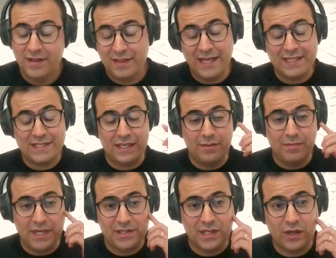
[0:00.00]
That's an
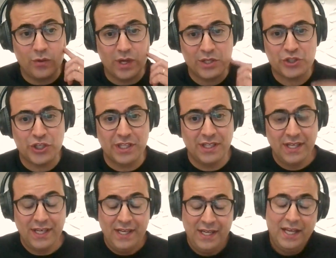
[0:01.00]
amazing question.
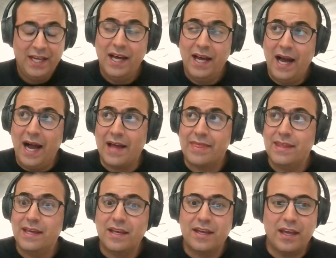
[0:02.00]
I
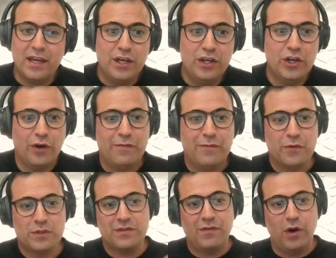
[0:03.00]
think, you know,
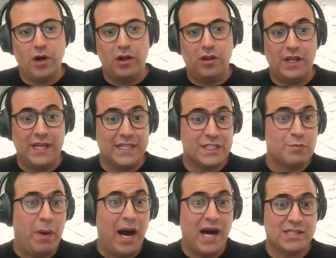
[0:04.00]
first of all, it's
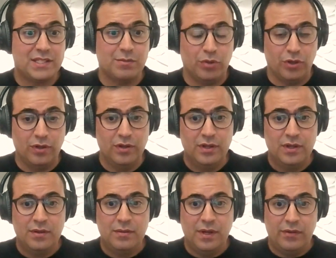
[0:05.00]
possible,
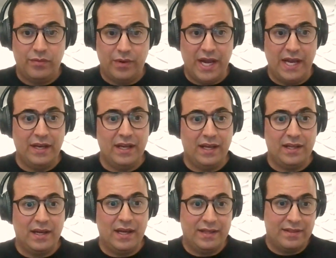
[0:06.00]
right?
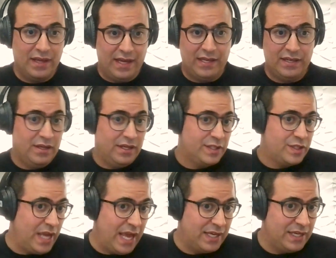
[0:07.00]
And
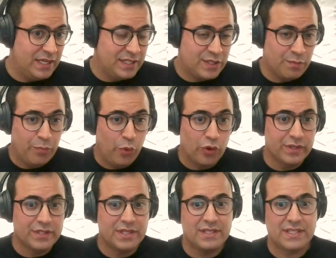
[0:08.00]
it's
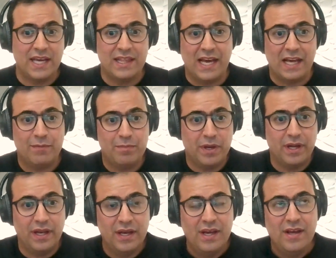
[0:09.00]
important to say that,
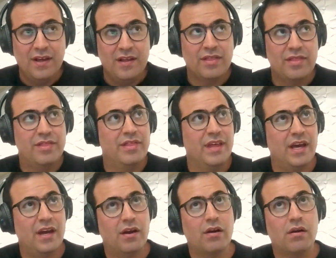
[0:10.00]
but
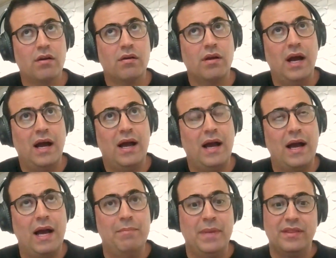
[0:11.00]
there,
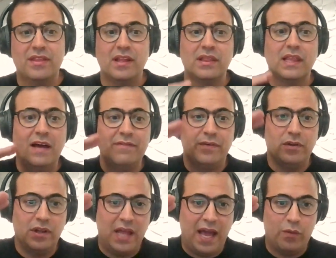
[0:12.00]
I mean, the
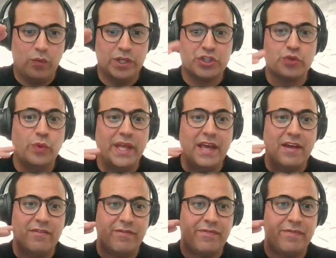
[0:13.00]
level at which we
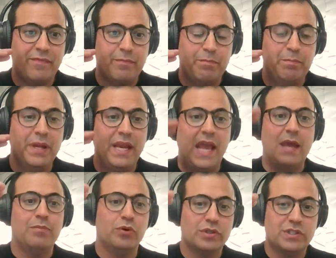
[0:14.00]
have been
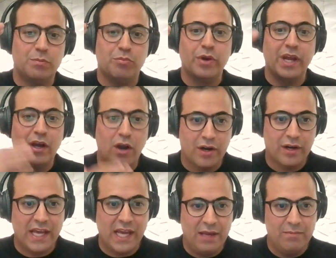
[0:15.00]
able to bring our
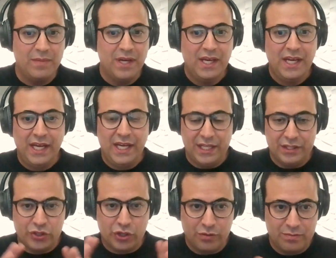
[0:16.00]
game
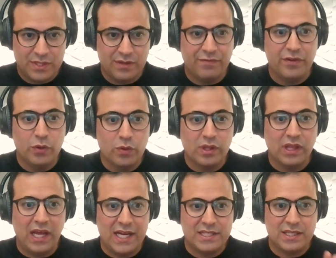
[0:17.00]
in terms of
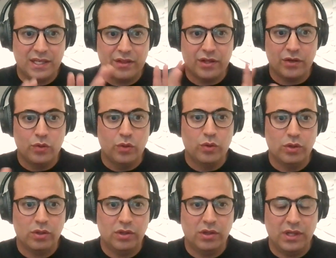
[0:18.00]
utilizing the
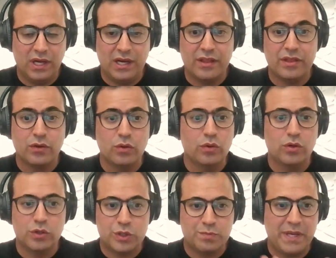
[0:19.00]

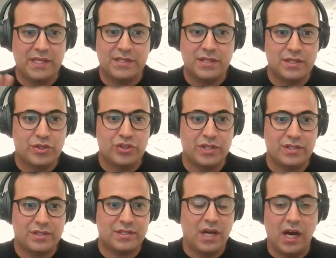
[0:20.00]
Google space is
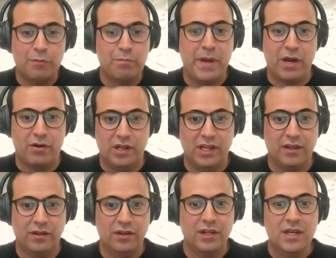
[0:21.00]
just
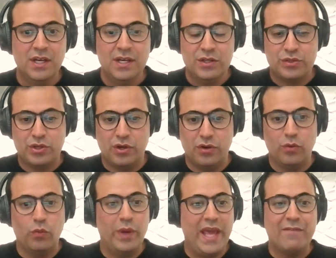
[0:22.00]
unparalleled. So
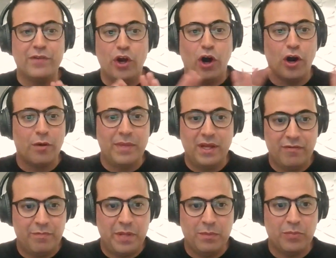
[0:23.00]
we have an army
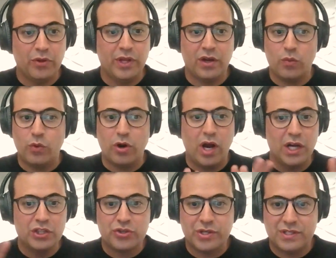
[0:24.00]
of people here. We're
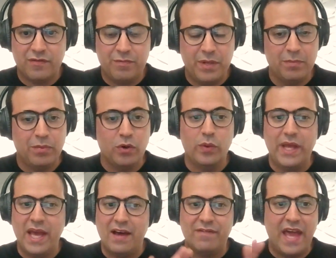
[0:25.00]
hundreds of people. We
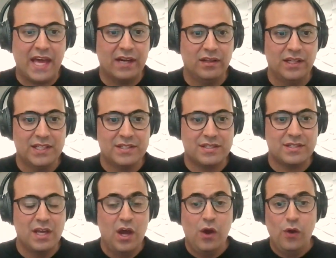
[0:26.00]
have
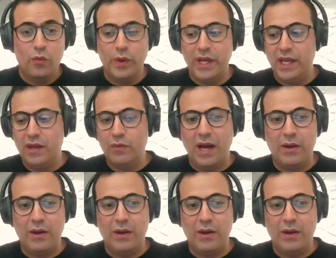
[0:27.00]
analysts. We